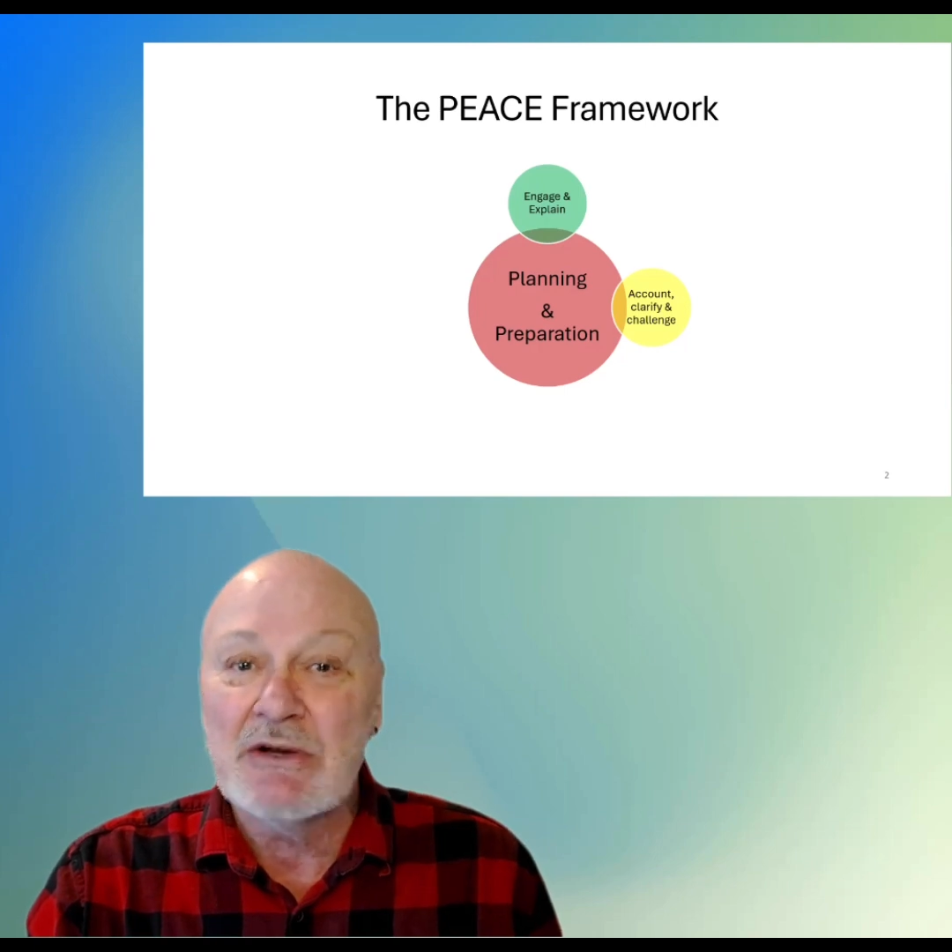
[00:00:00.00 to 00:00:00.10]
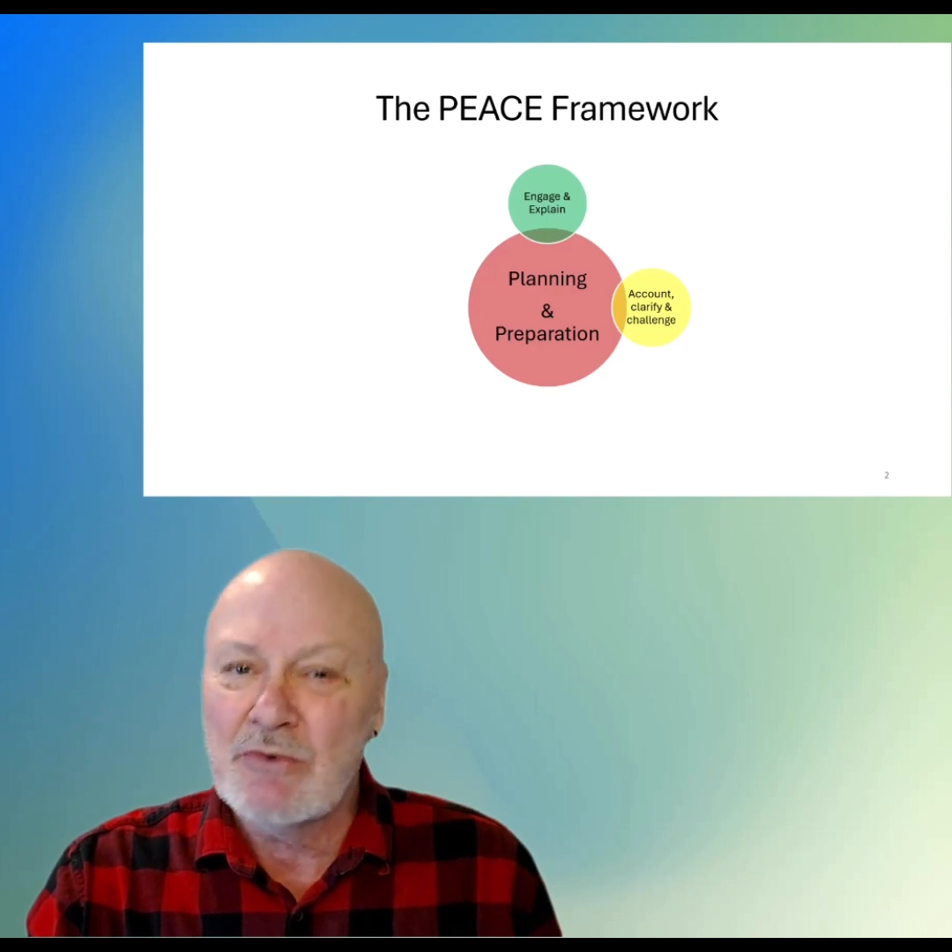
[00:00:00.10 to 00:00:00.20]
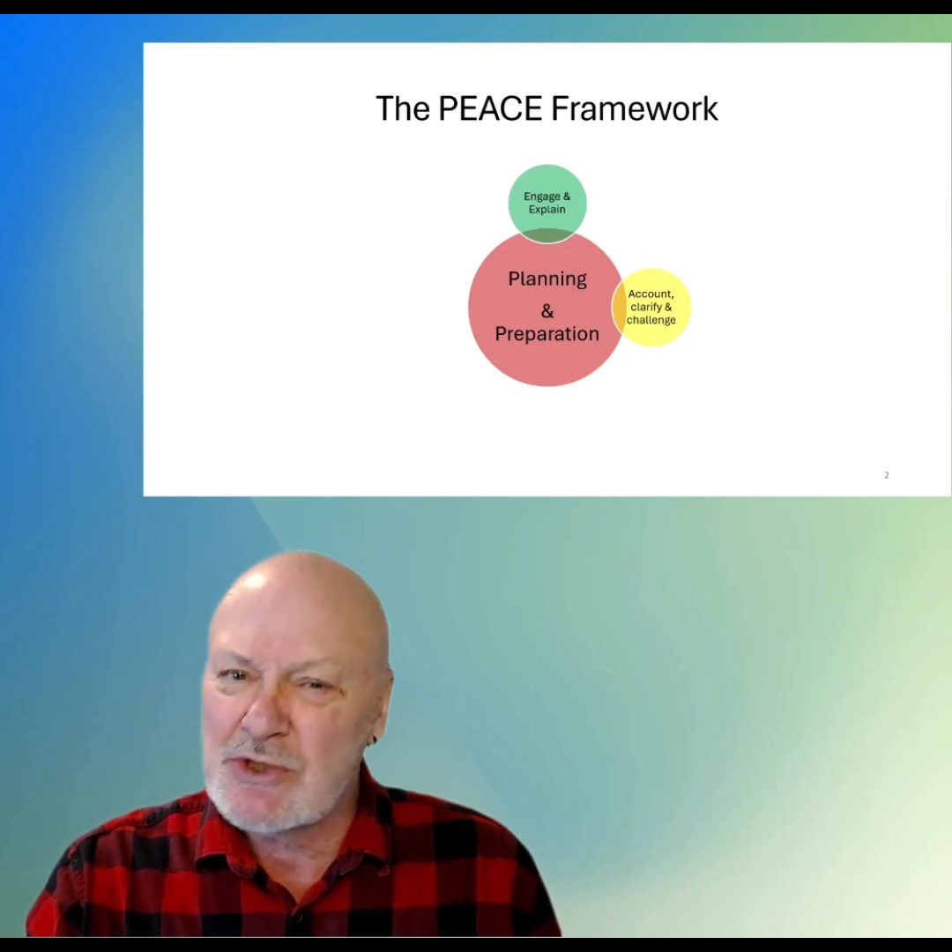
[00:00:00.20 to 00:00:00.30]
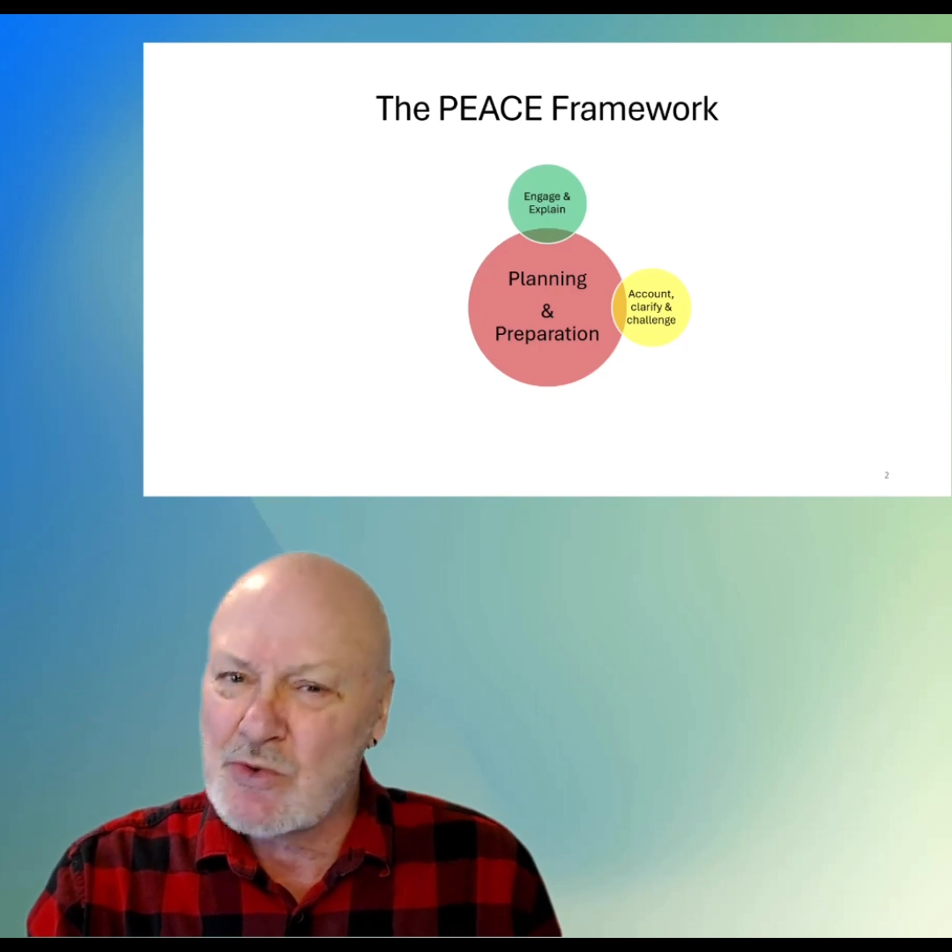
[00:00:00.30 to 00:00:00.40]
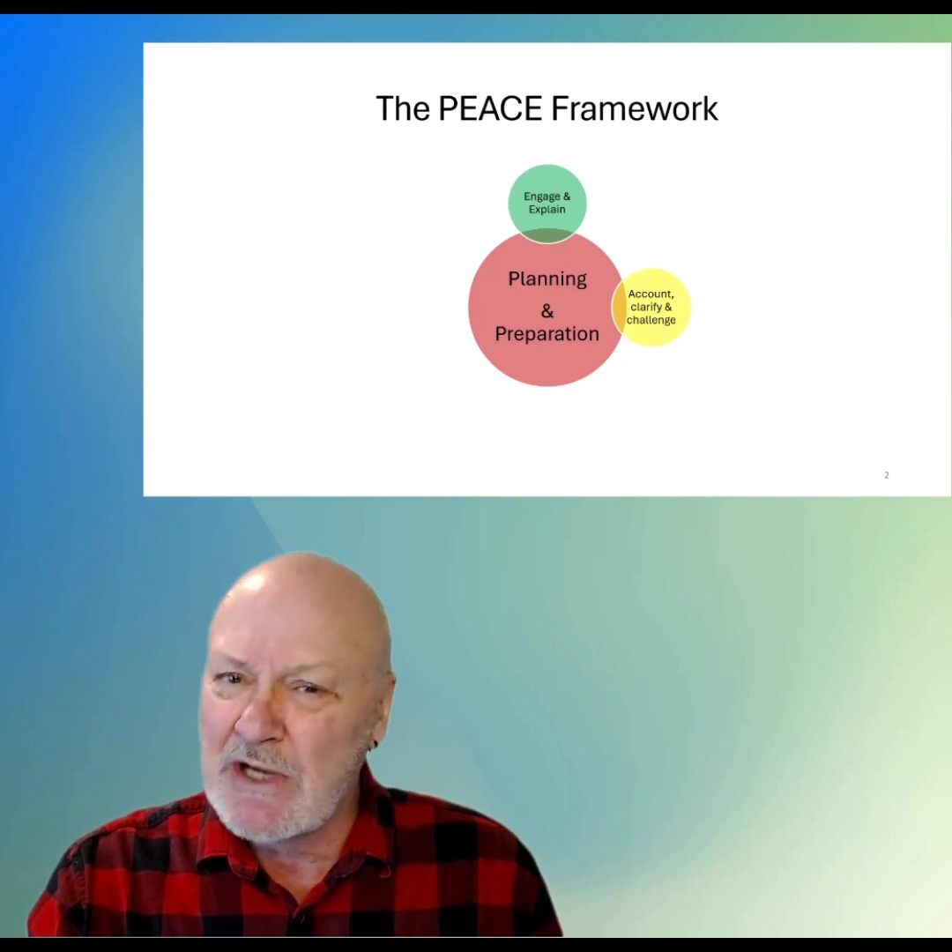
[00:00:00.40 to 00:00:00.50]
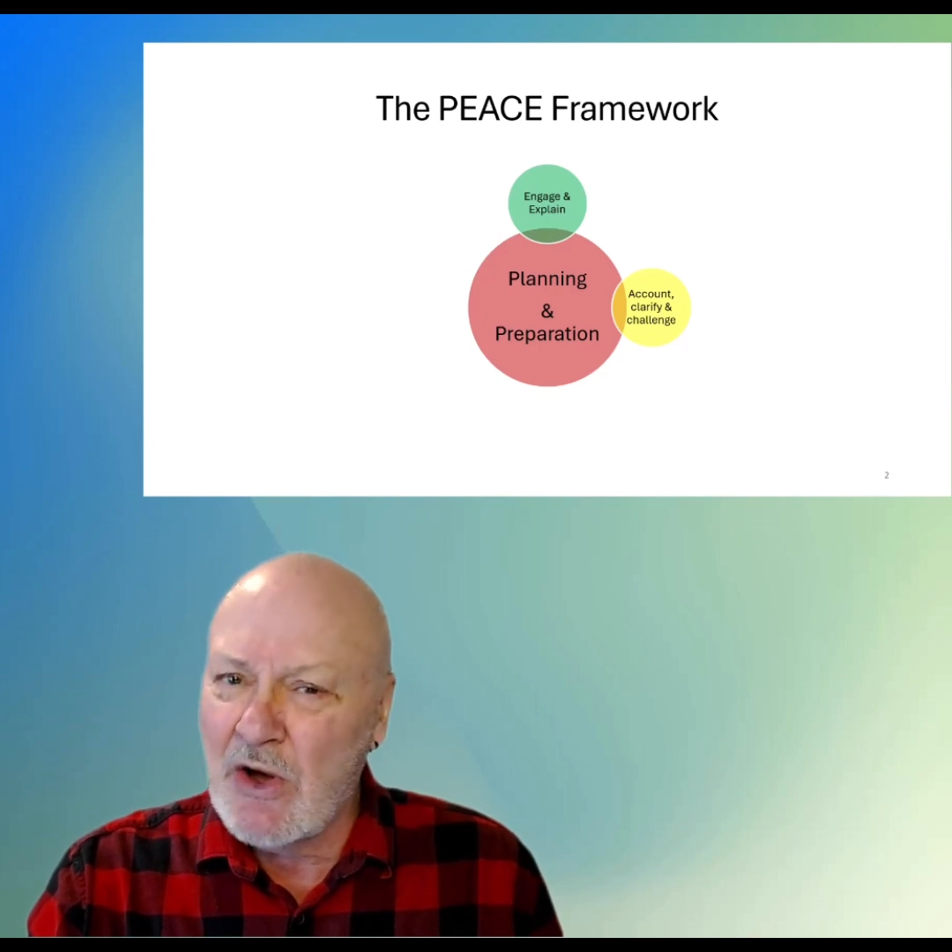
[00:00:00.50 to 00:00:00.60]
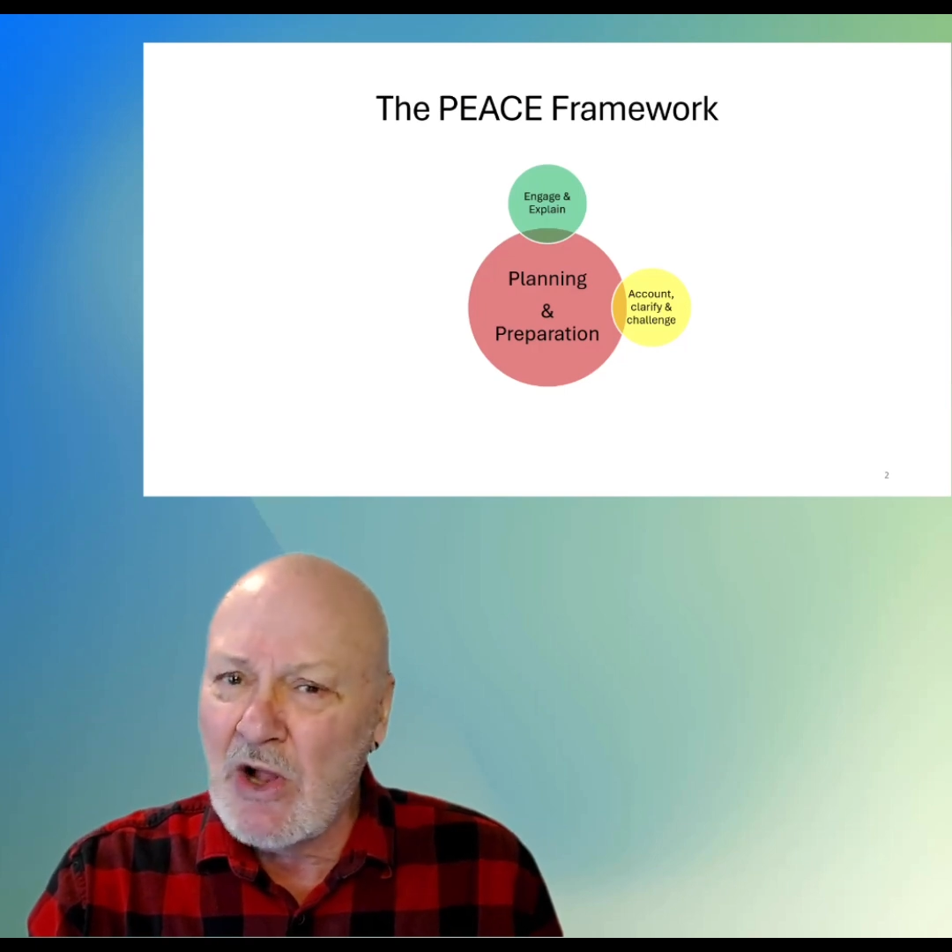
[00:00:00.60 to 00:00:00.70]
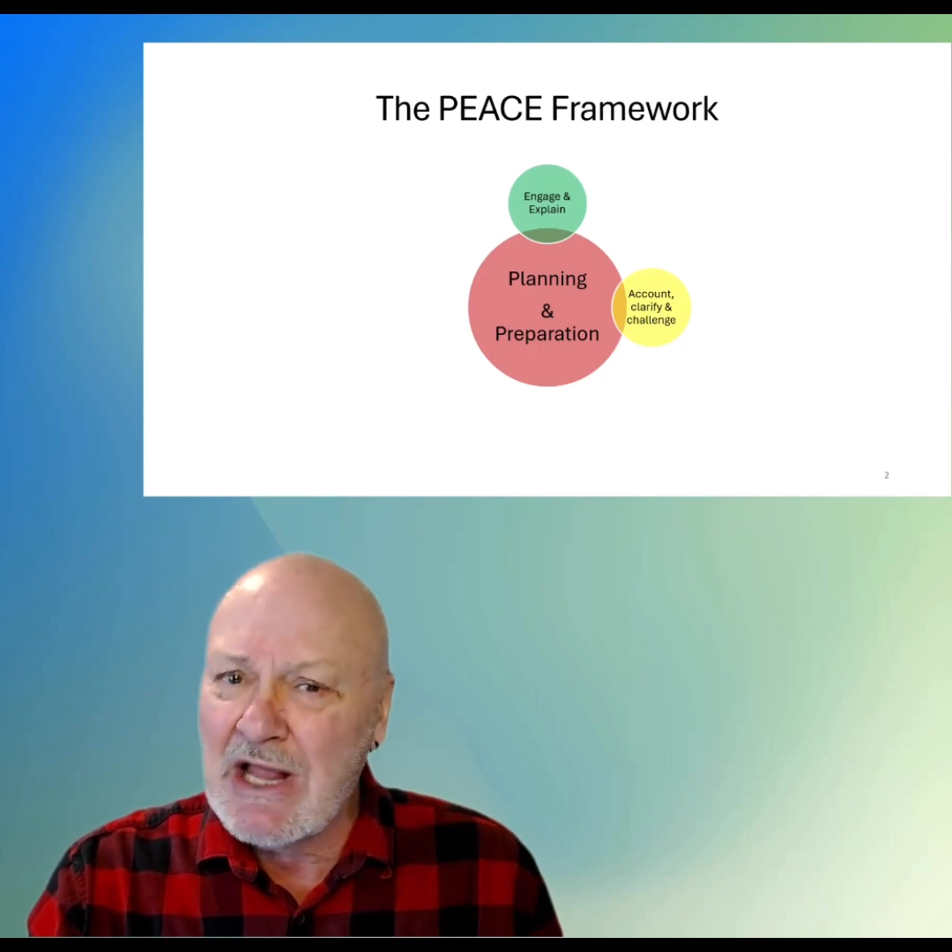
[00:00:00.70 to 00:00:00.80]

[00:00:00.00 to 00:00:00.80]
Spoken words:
which we all